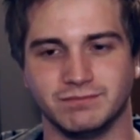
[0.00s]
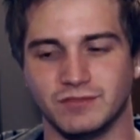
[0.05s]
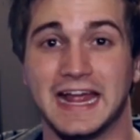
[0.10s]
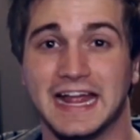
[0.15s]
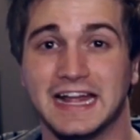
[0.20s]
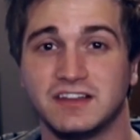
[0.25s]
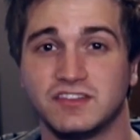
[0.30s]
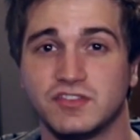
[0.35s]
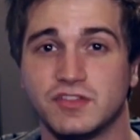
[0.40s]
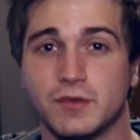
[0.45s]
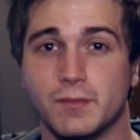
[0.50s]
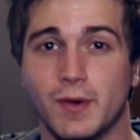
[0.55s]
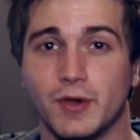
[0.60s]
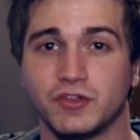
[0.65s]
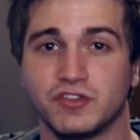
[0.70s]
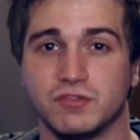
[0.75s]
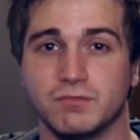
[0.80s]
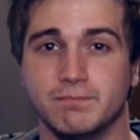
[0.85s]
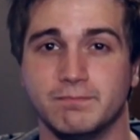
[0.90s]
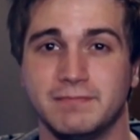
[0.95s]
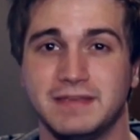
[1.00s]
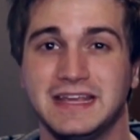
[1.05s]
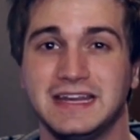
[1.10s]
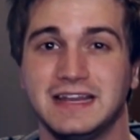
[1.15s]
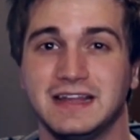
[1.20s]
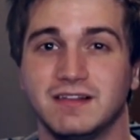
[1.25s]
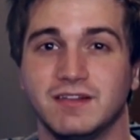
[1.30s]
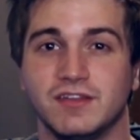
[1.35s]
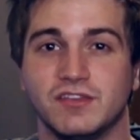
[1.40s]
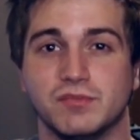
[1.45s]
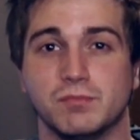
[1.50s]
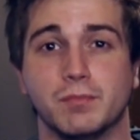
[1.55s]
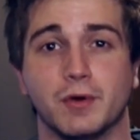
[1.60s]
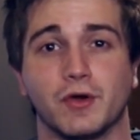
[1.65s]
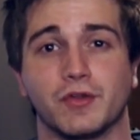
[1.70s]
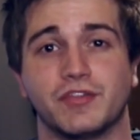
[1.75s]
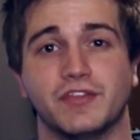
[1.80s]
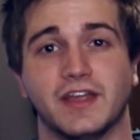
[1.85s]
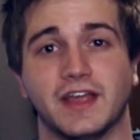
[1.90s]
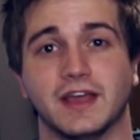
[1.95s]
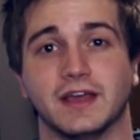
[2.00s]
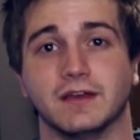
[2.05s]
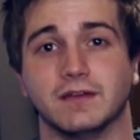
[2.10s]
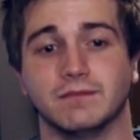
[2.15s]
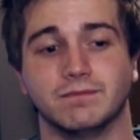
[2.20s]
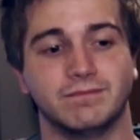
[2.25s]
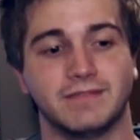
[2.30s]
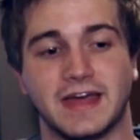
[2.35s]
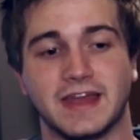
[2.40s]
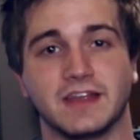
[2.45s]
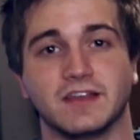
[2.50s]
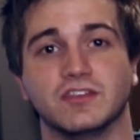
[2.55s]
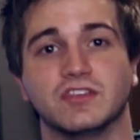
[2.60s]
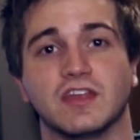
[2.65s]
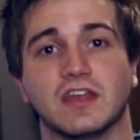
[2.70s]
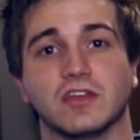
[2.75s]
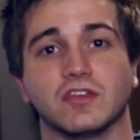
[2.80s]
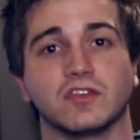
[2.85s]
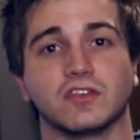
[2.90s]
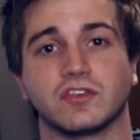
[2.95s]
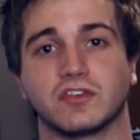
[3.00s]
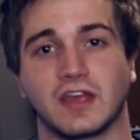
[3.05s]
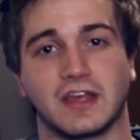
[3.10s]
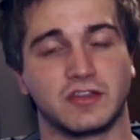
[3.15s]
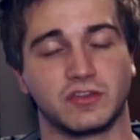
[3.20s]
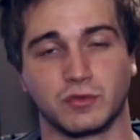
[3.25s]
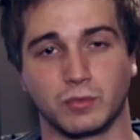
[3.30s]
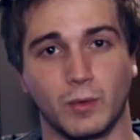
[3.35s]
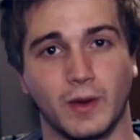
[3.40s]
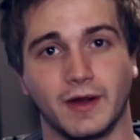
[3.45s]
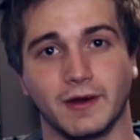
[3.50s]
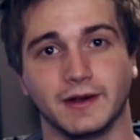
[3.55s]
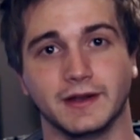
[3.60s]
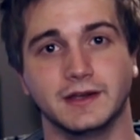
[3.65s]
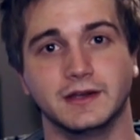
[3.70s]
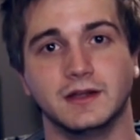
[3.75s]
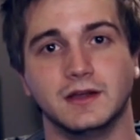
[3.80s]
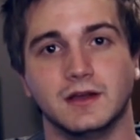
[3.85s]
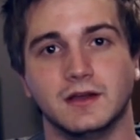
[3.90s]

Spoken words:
It's the most meaningless birthday that exists. I swear it.